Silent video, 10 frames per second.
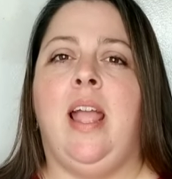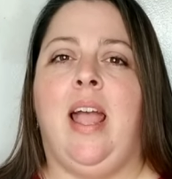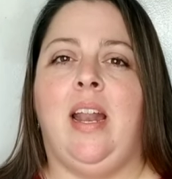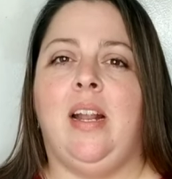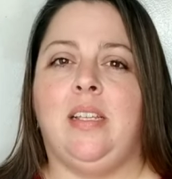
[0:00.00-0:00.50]

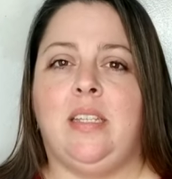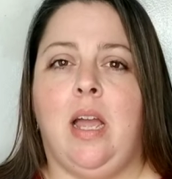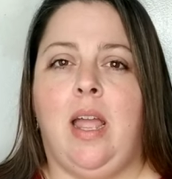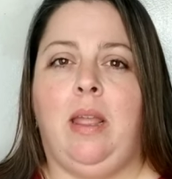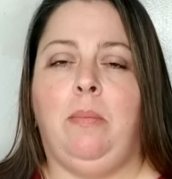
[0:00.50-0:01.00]
and it is
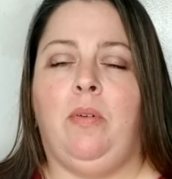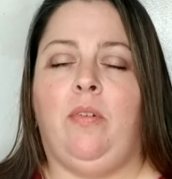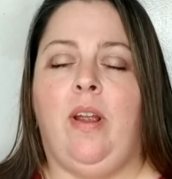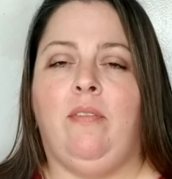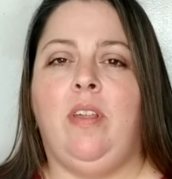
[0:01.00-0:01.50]
time
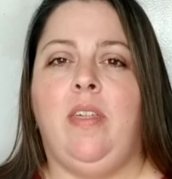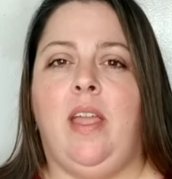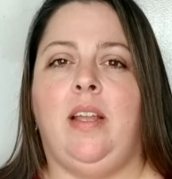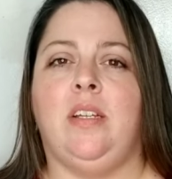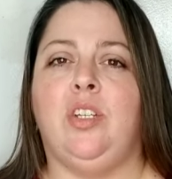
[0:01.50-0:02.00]
for
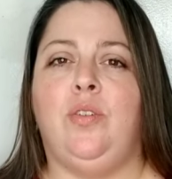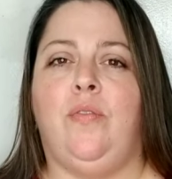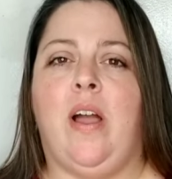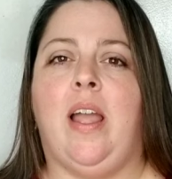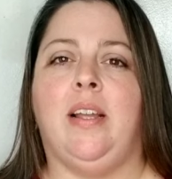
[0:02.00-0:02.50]
everything to
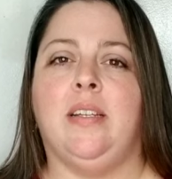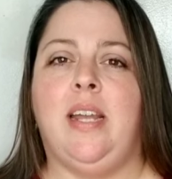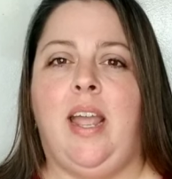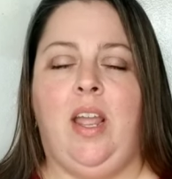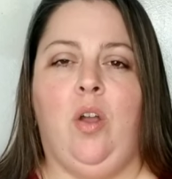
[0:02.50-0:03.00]
find
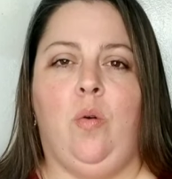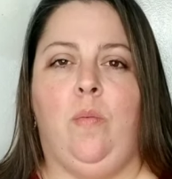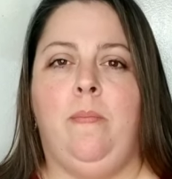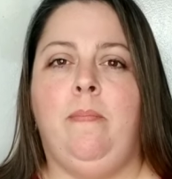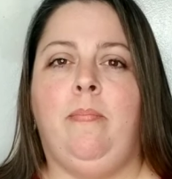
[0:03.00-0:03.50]
a home.